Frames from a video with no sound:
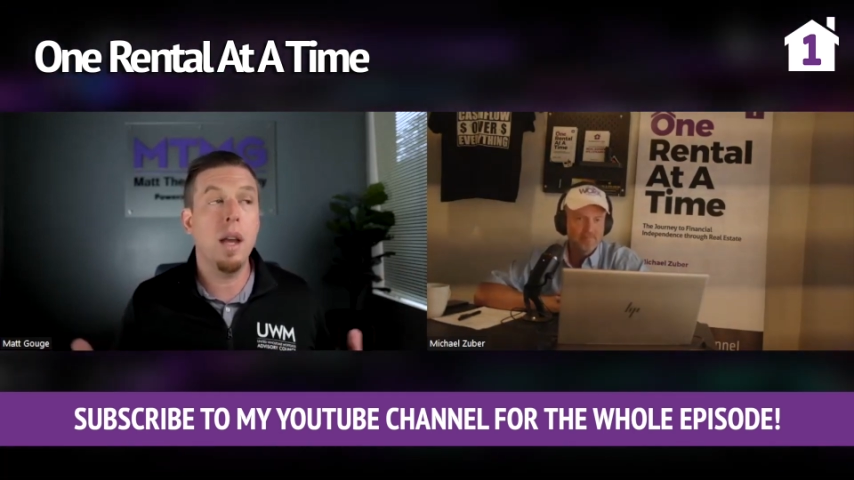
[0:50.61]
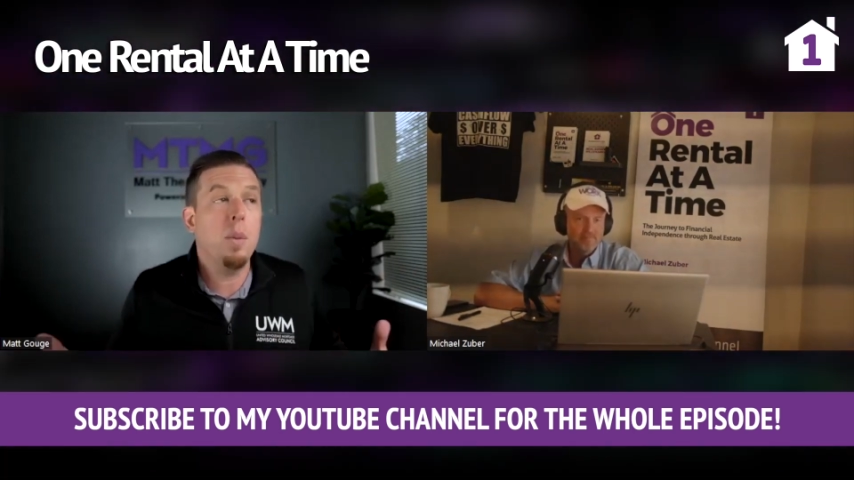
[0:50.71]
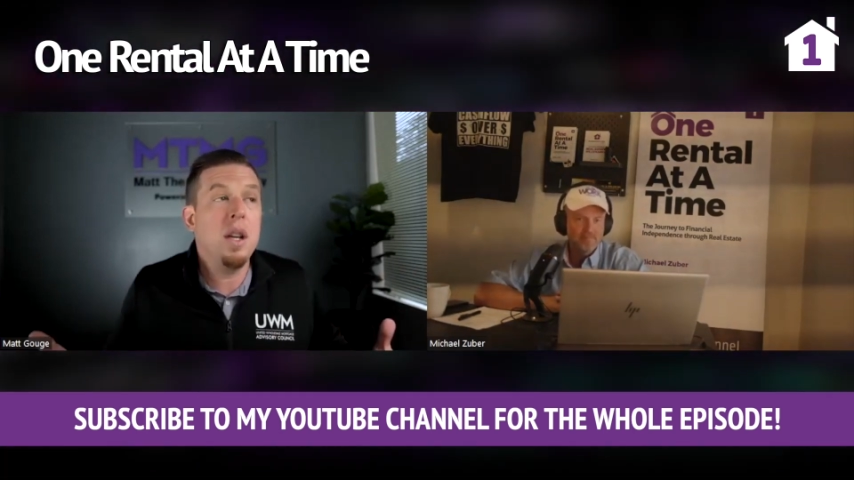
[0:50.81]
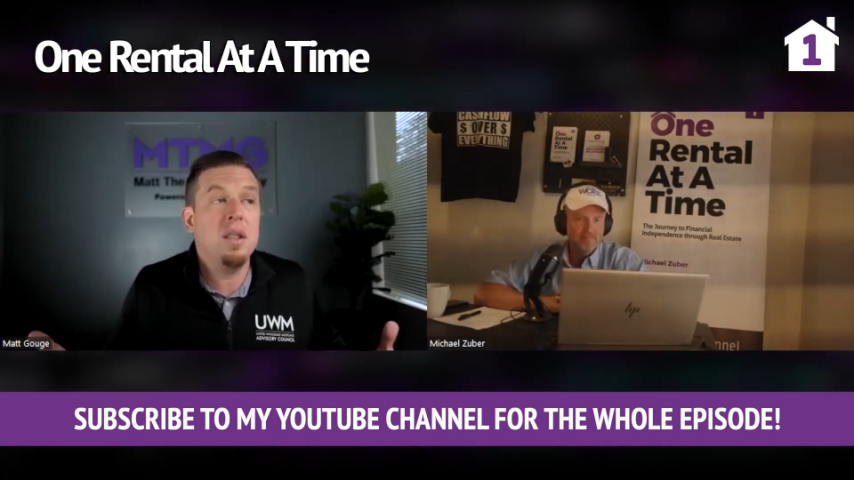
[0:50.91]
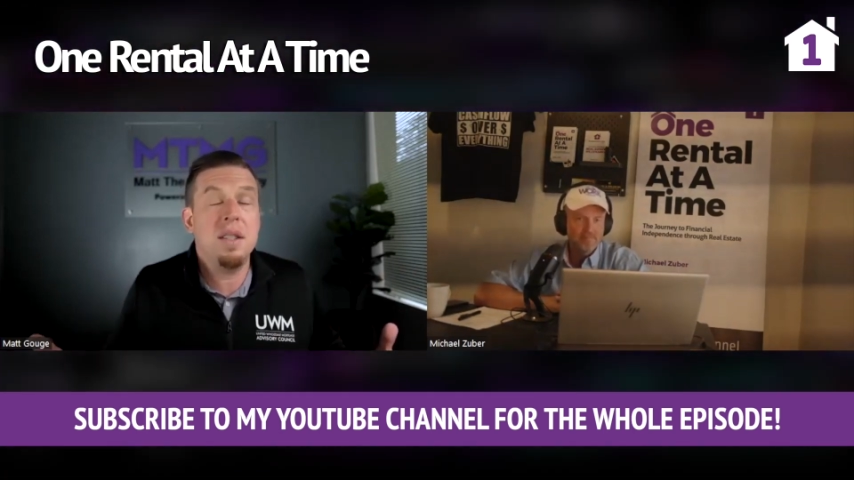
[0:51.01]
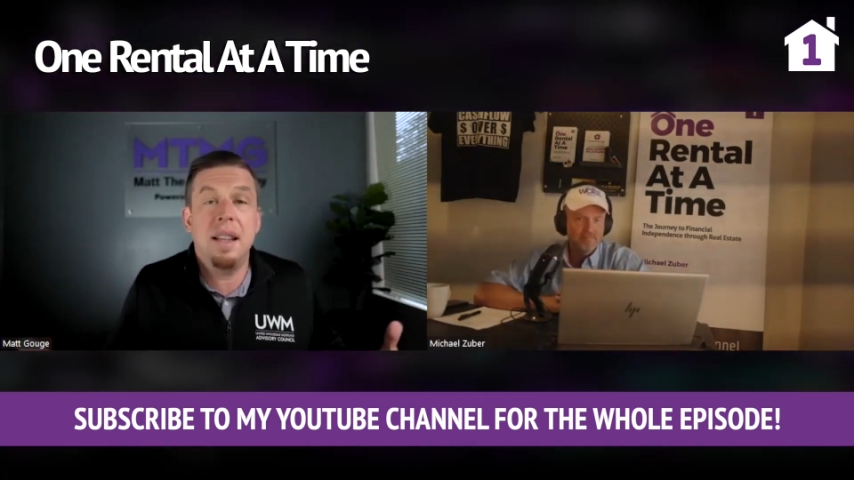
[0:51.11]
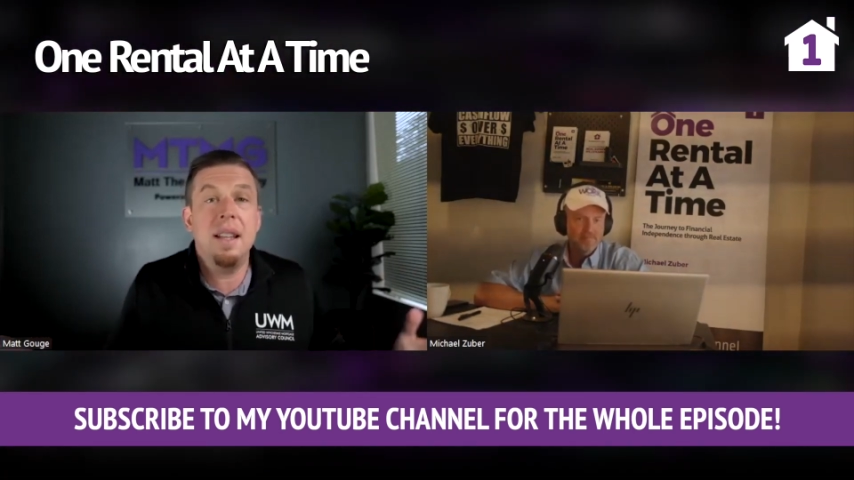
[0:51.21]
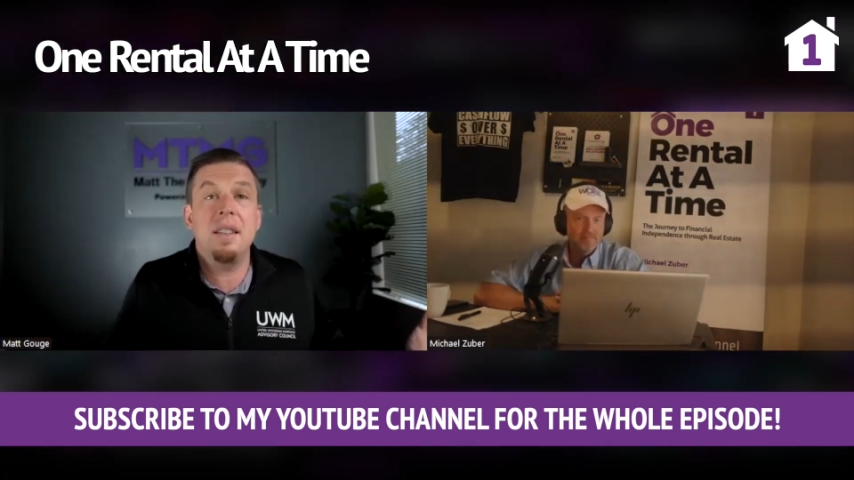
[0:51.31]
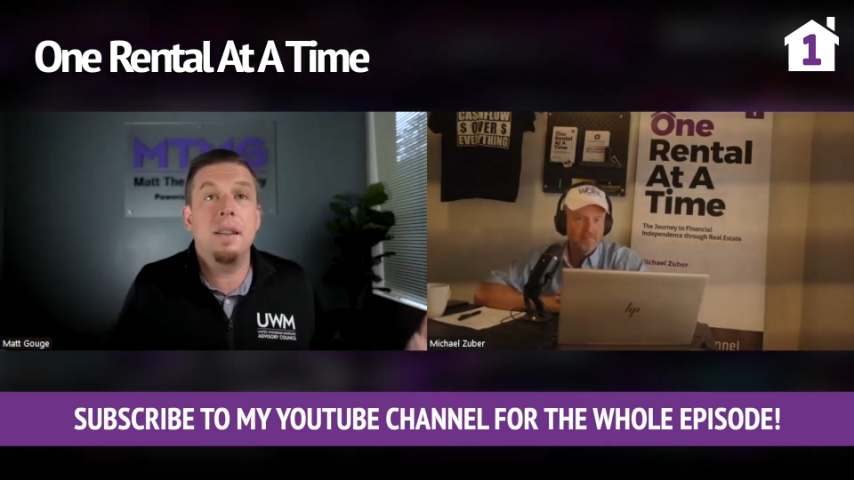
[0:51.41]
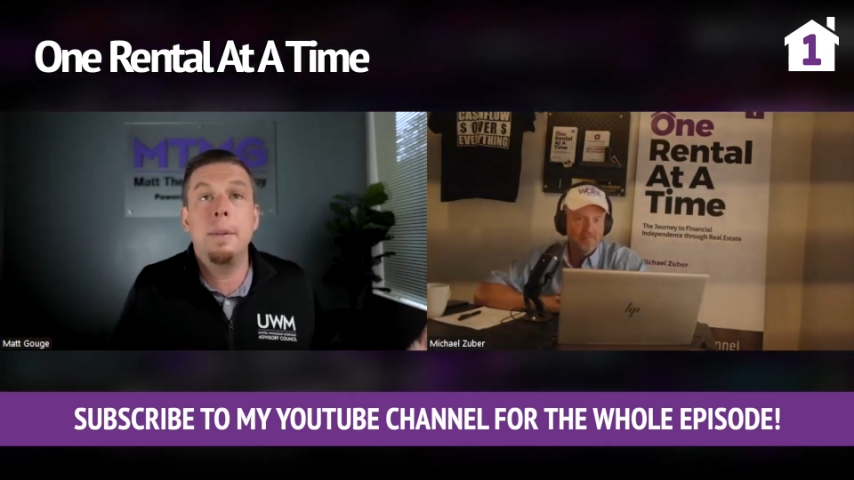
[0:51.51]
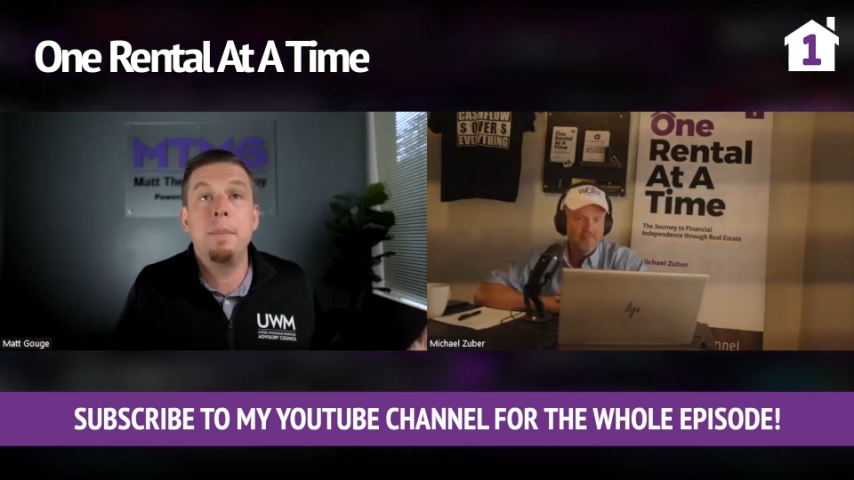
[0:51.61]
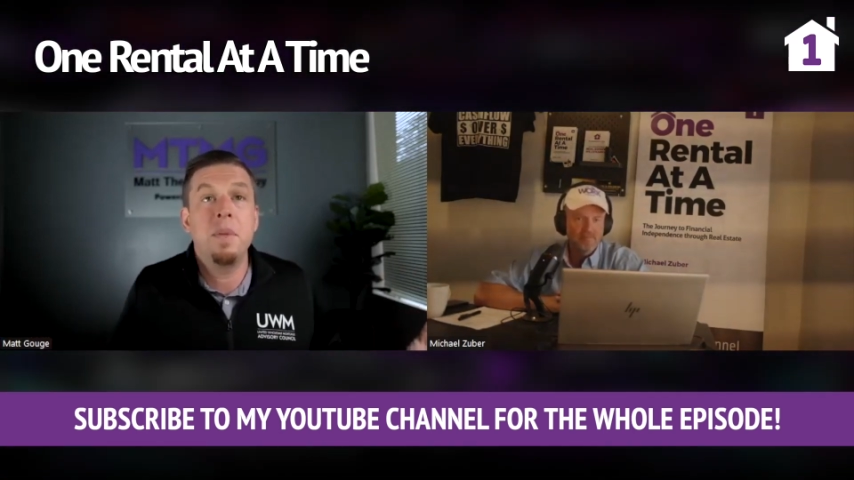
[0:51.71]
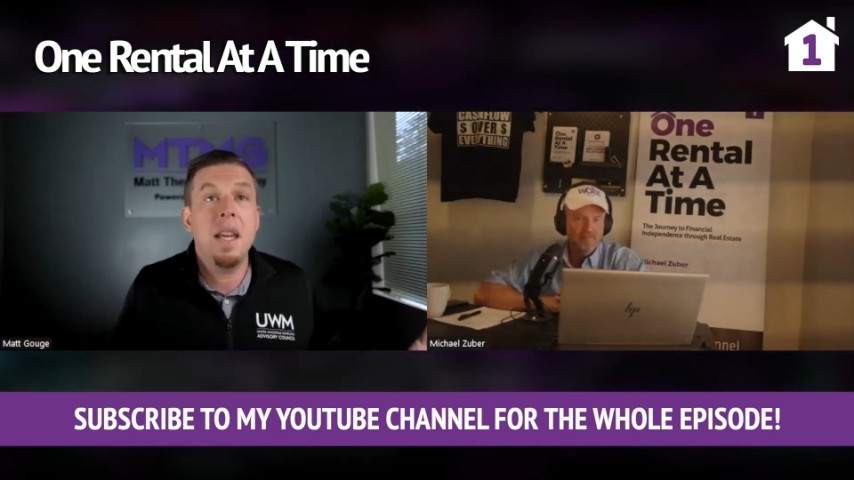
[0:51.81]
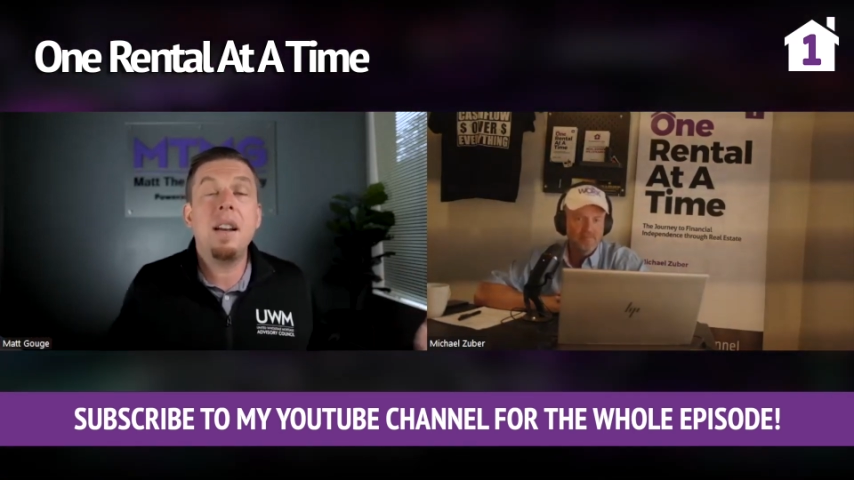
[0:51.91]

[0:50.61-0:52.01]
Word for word: And we just said, listen, it